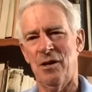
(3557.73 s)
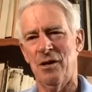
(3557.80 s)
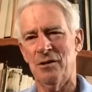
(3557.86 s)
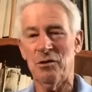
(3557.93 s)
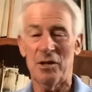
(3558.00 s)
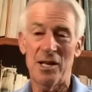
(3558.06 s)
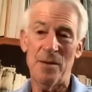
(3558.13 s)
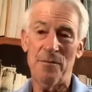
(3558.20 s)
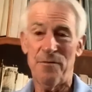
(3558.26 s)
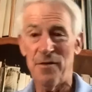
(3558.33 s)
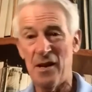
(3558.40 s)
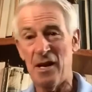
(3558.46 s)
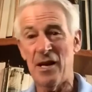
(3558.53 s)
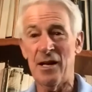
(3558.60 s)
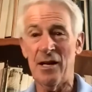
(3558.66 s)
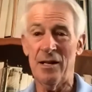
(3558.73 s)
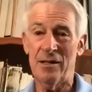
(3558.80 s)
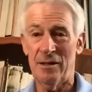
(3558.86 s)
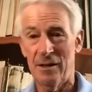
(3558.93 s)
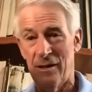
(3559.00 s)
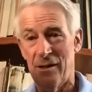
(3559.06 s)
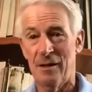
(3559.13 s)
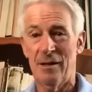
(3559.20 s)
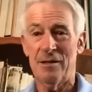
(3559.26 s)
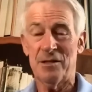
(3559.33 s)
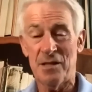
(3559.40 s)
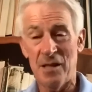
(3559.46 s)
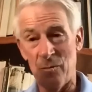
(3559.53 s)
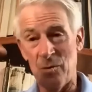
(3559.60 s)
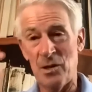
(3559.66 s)
So keep feeding it
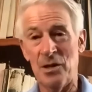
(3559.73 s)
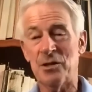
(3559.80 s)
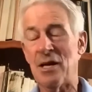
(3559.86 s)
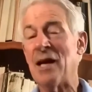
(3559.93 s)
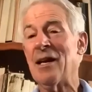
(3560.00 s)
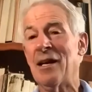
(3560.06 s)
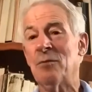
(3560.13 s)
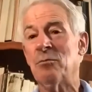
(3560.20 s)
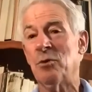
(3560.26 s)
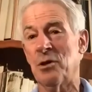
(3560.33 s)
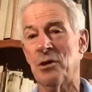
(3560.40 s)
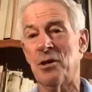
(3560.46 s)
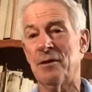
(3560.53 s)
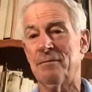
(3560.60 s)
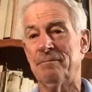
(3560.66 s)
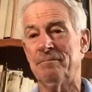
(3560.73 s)
stimulus and it will learn.